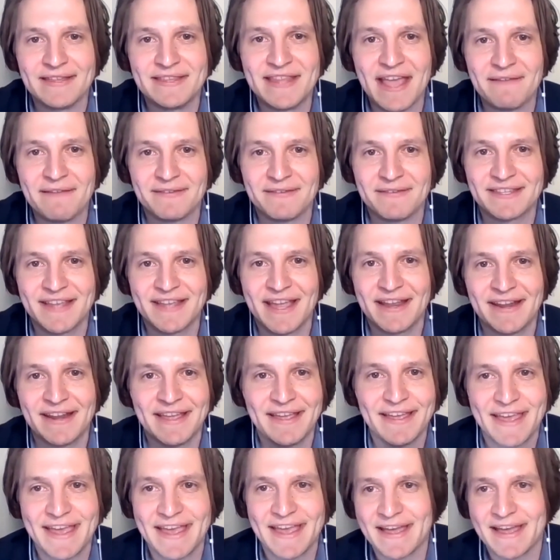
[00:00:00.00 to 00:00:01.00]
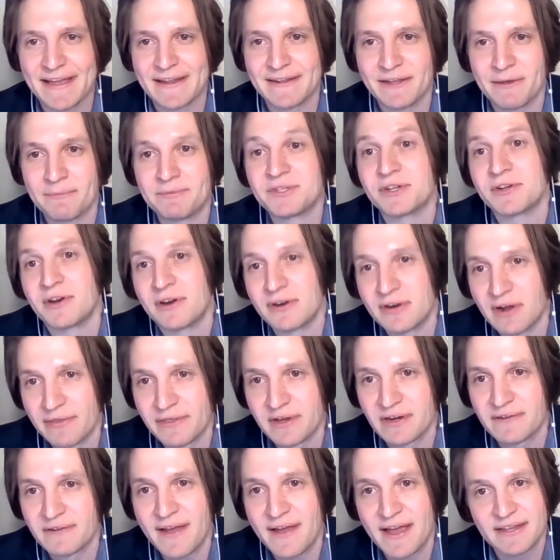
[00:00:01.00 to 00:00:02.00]
devastating and absurd on
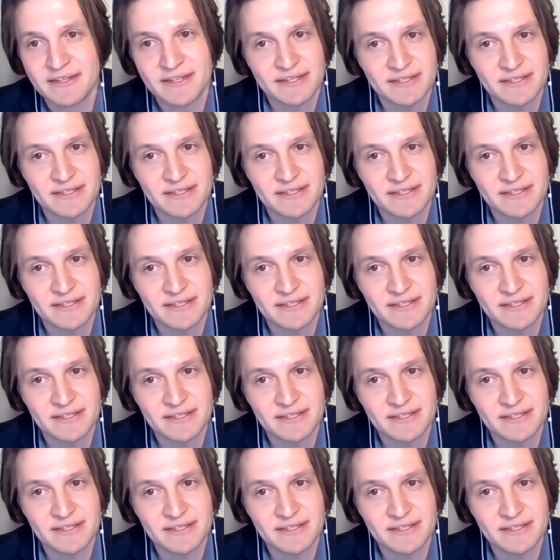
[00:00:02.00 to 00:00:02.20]
their face,